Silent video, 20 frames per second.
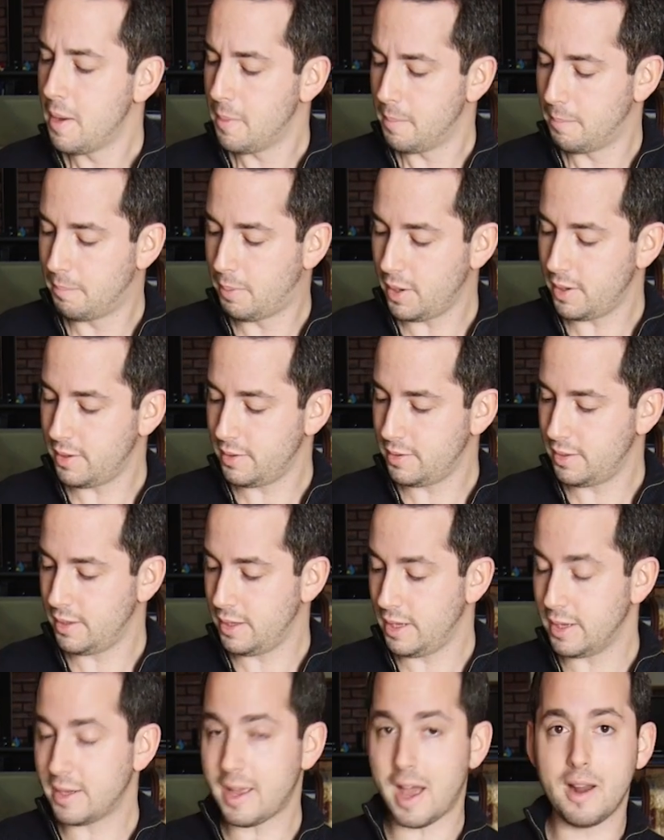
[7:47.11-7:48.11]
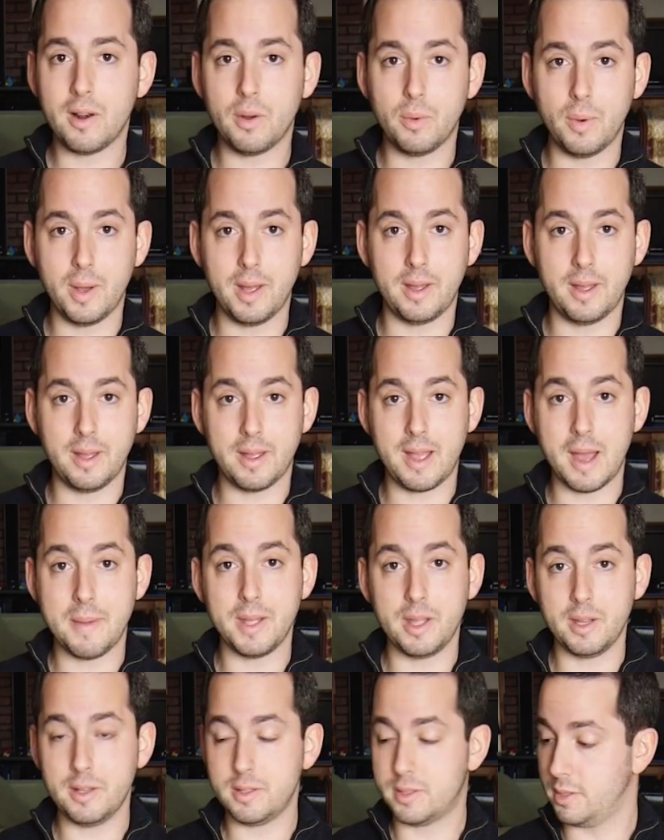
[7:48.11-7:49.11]
But it got
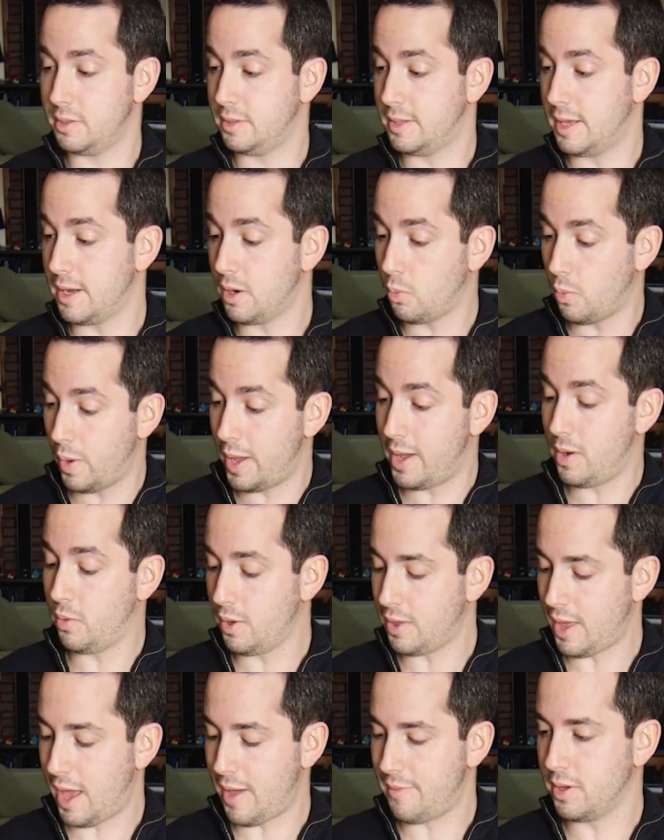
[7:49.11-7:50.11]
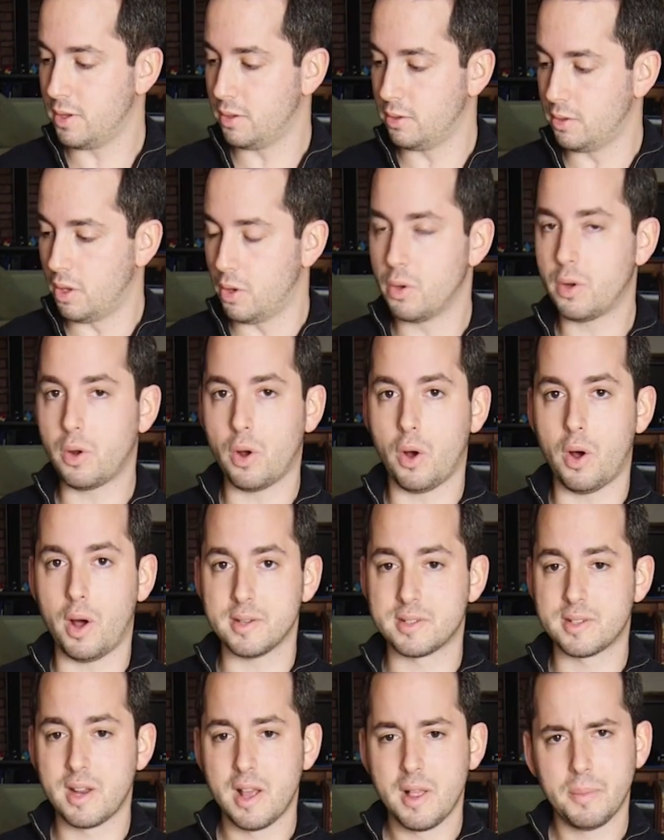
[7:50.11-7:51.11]
me to get away with having a low
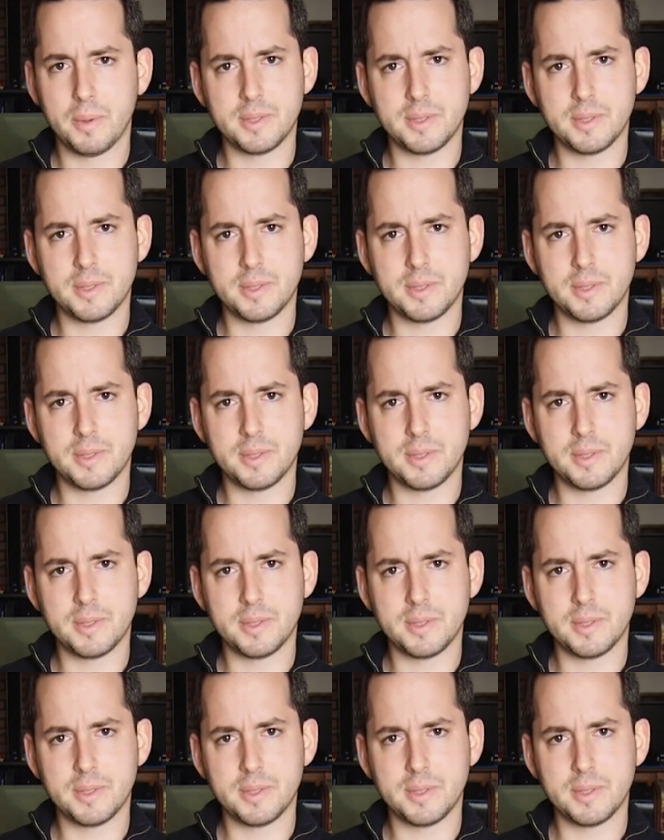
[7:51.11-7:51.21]
cost,